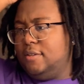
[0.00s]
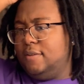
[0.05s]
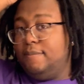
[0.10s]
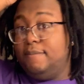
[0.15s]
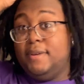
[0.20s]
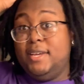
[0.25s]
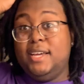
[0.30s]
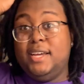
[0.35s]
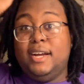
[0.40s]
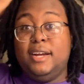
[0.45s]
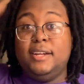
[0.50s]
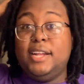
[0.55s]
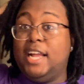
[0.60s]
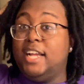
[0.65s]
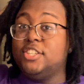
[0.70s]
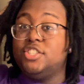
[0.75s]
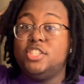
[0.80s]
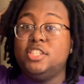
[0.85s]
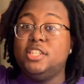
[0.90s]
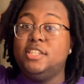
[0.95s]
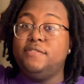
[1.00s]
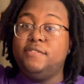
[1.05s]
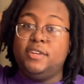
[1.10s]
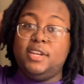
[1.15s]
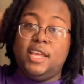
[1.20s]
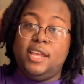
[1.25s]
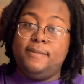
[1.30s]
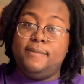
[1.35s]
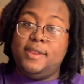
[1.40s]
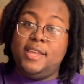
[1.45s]
Man, I, I shouldn't even
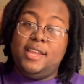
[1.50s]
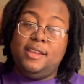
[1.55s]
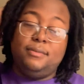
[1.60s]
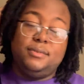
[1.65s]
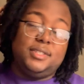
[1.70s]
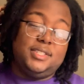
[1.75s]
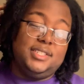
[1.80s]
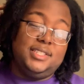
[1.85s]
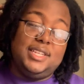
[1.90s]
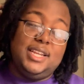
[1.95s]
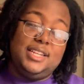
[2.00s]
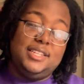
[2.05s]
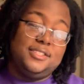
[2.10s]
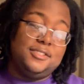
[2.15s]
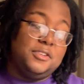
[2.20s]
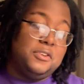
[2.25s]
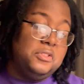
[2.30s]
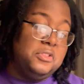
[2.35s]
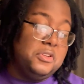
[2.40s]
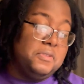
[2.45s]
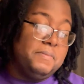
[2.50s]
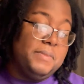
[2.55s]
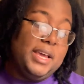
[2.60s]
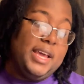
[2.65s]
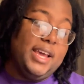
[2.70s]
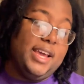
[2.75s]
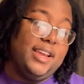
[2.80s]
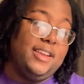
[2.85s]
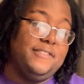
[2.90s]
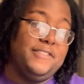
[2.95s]
name names because now it's gonna look
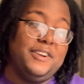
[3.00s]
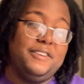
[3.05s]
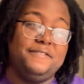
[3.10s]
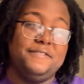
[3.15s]
bad if I